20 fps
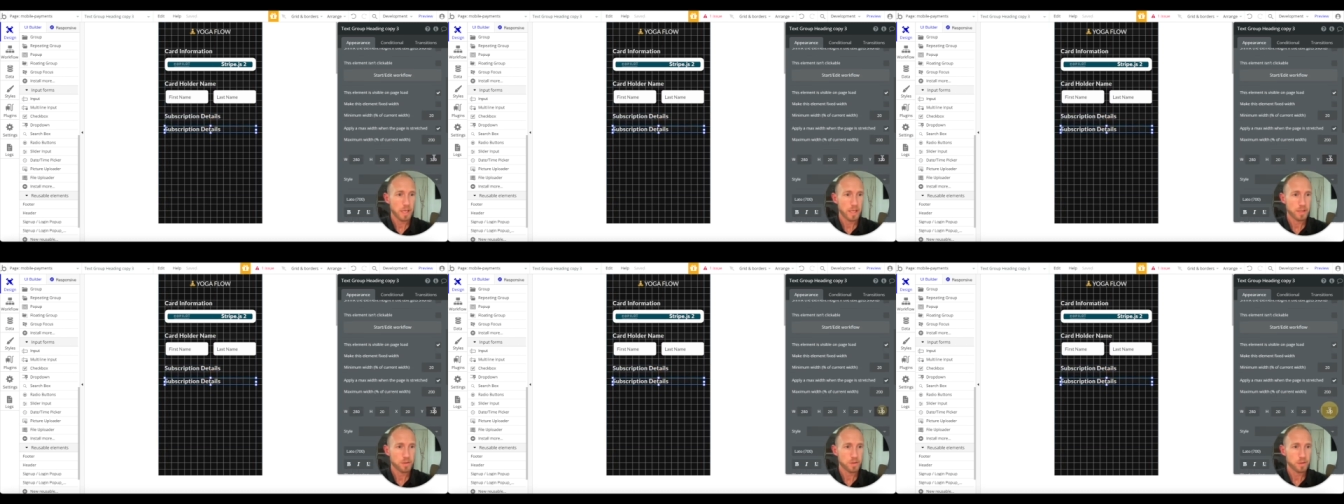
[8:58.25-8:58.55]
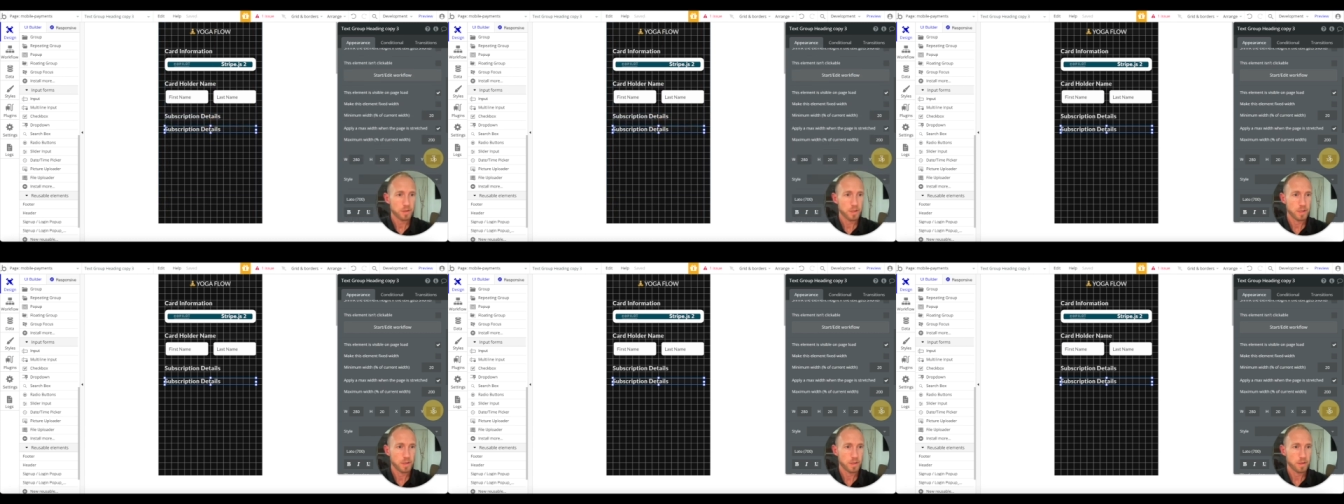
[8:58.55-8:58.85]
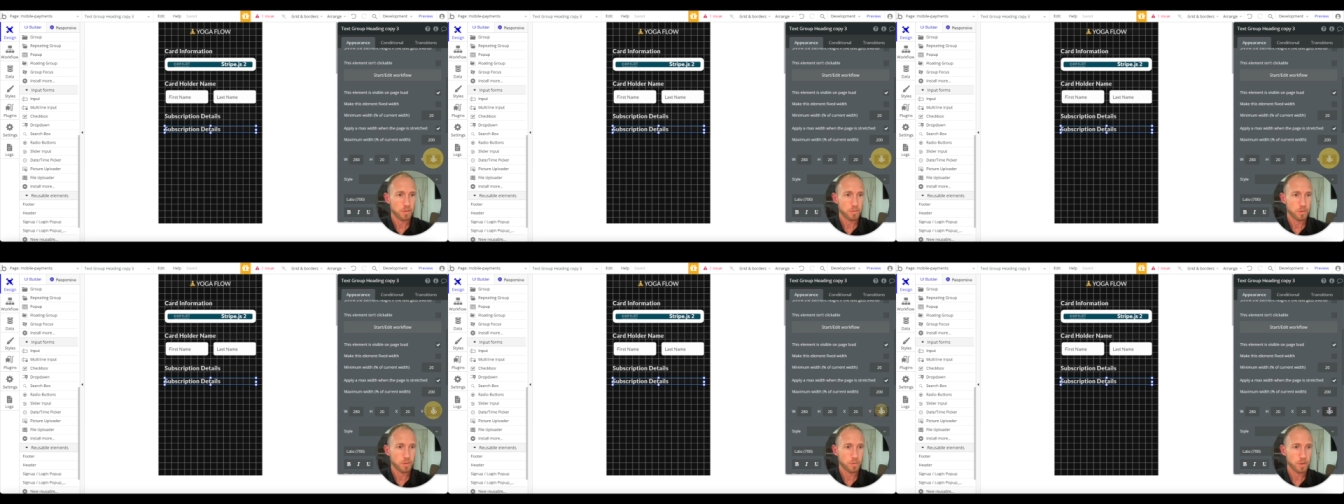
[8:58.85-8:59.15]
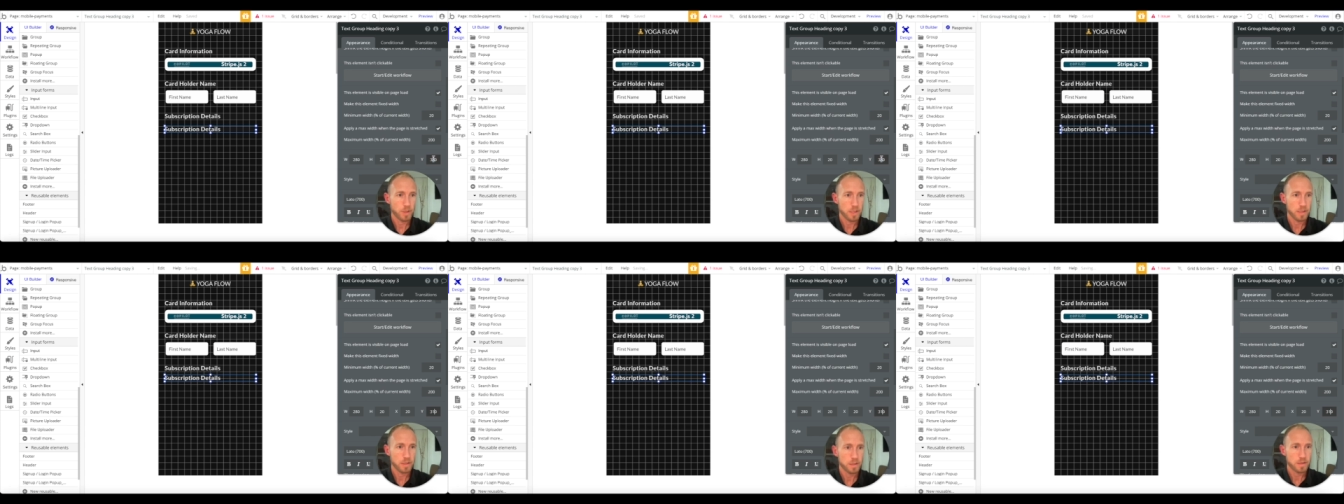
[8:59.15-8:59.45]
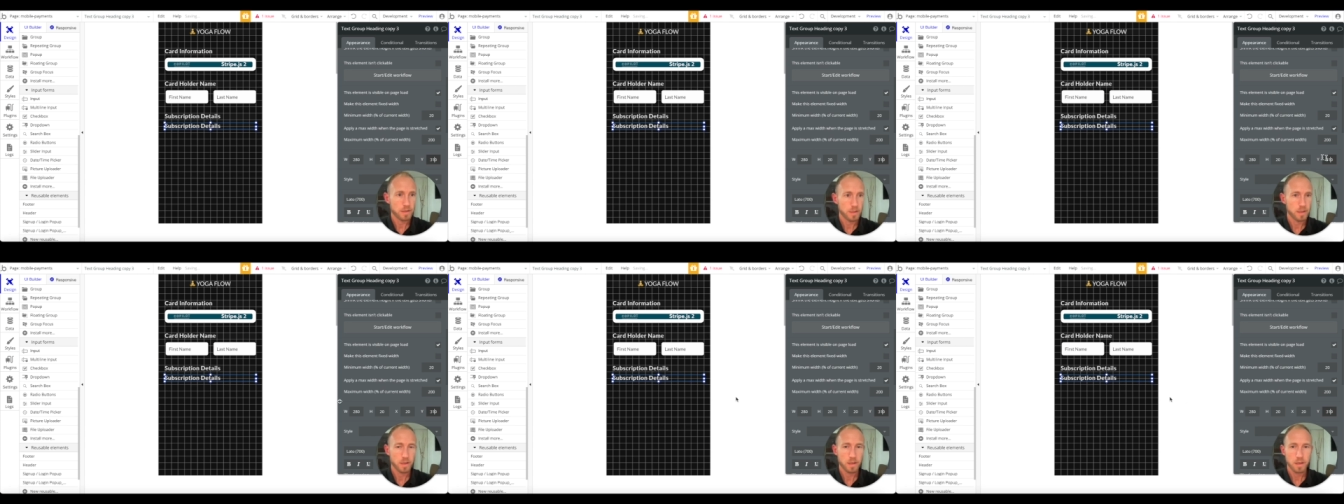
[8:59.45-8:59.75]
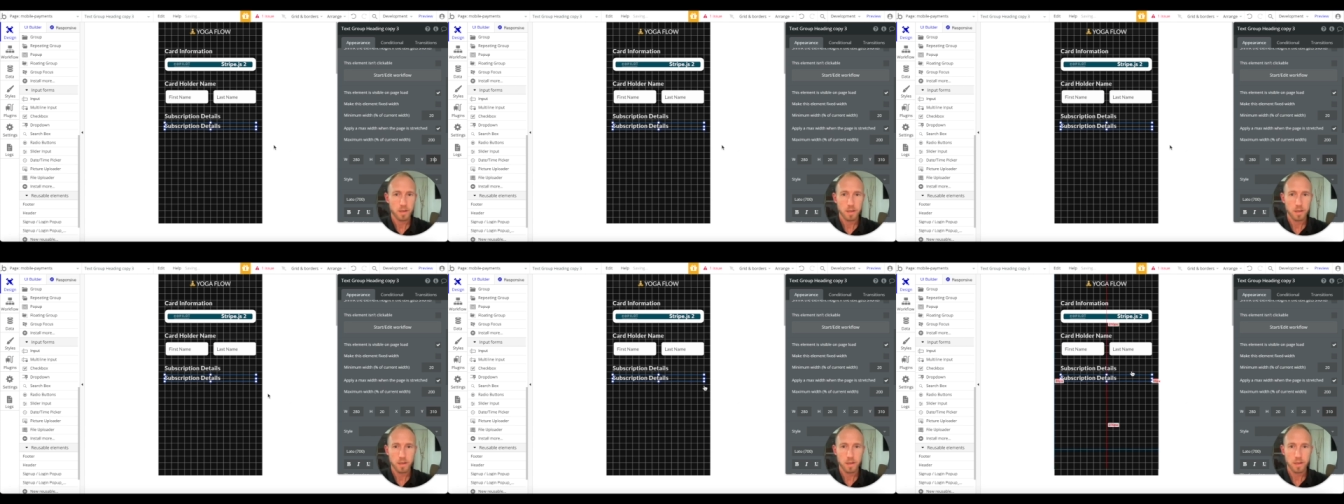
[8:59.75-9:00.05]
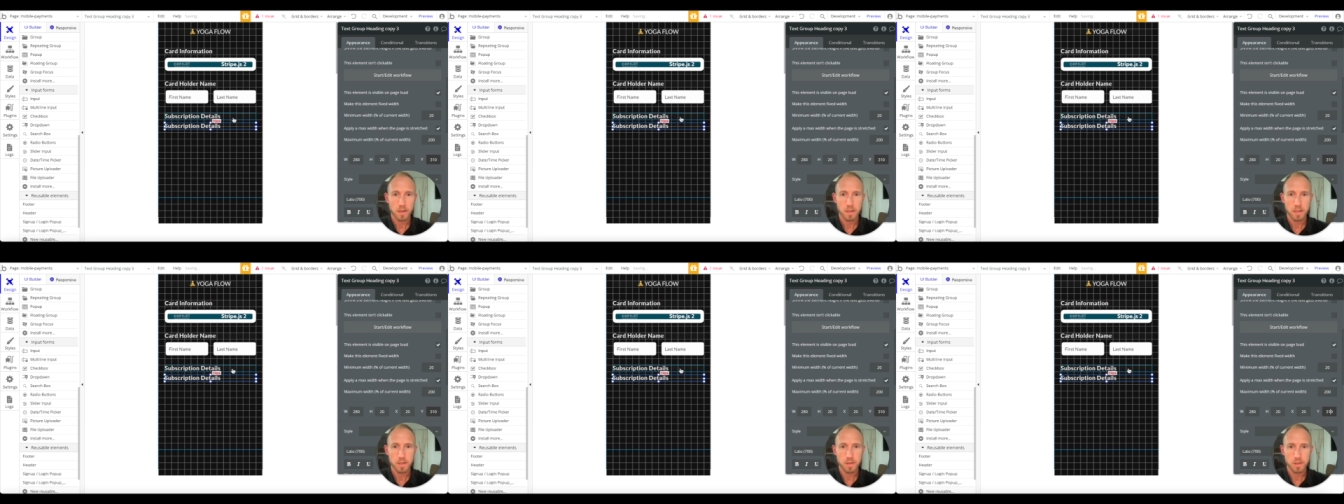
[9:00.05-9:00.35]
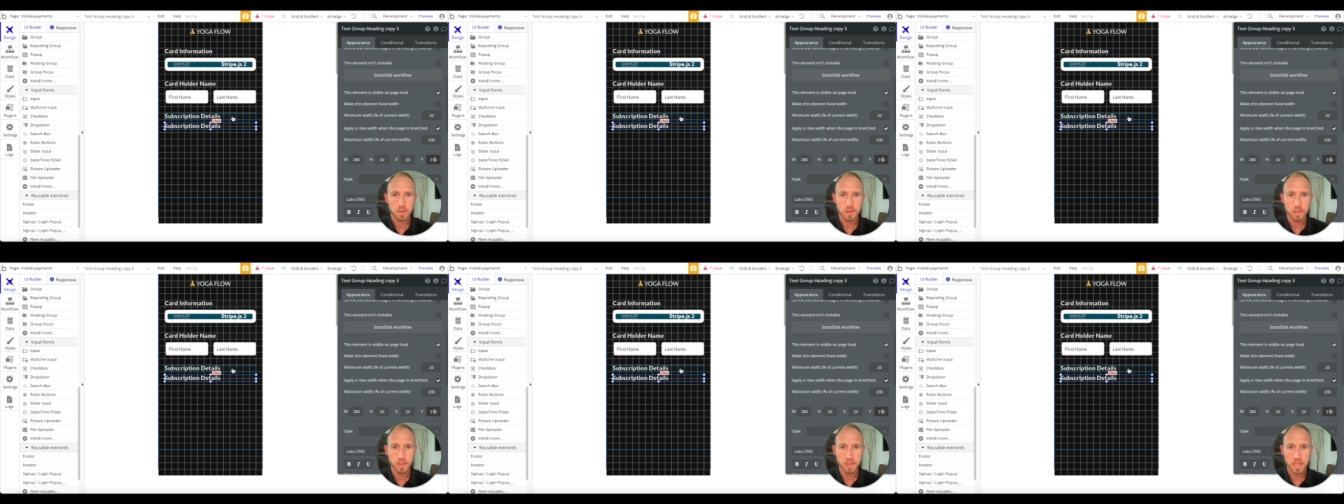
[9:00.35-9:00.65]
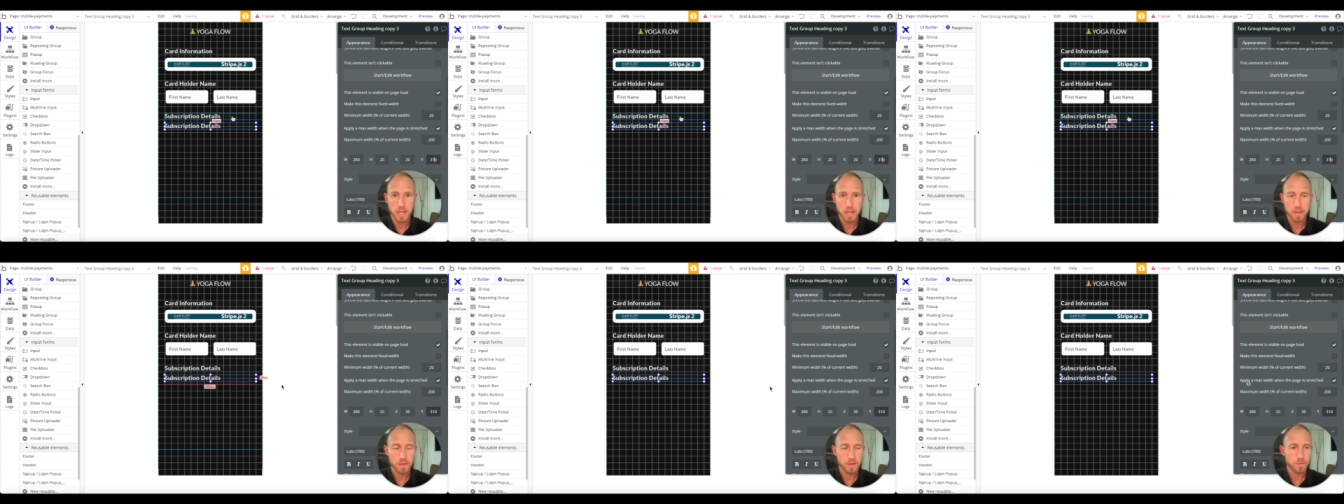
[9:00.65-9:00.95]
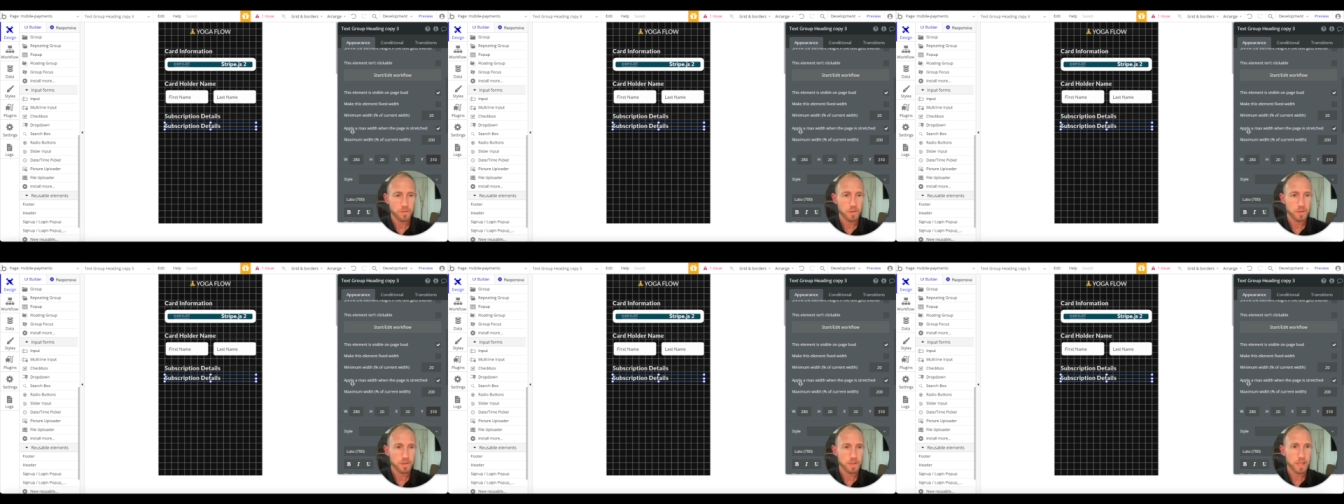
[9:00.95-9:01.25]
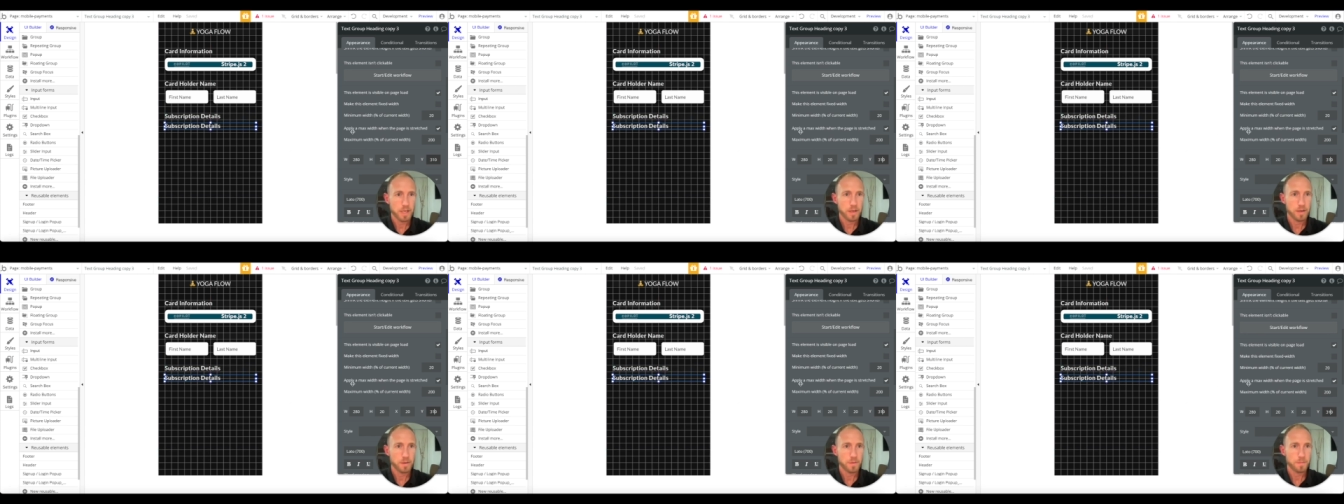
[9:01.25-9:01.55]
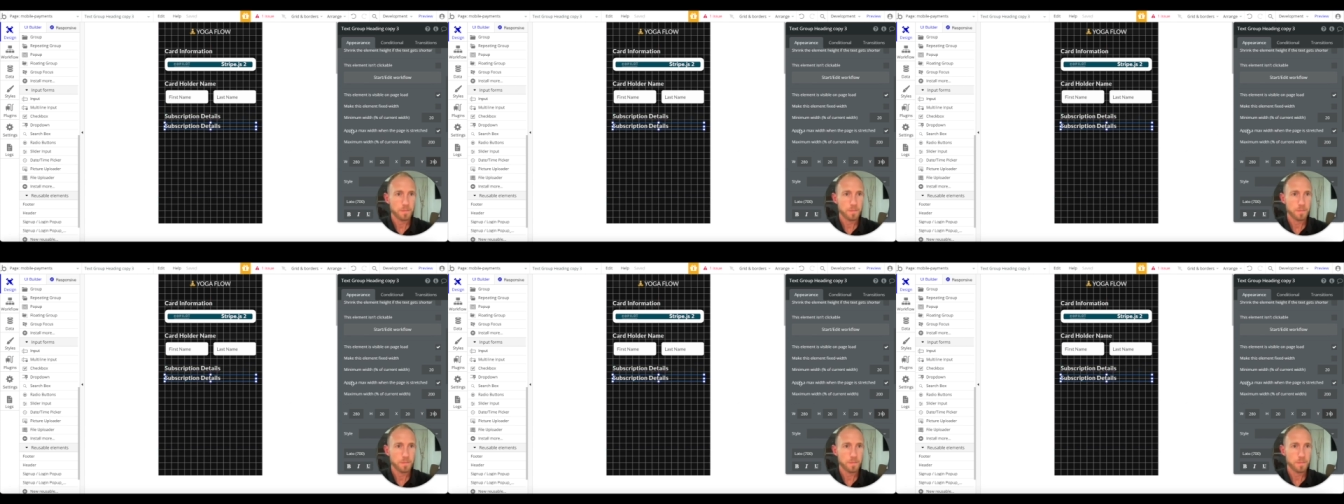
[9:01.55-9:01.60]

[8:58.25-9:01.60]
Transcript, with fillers: actually I think we want it just a 10 difference there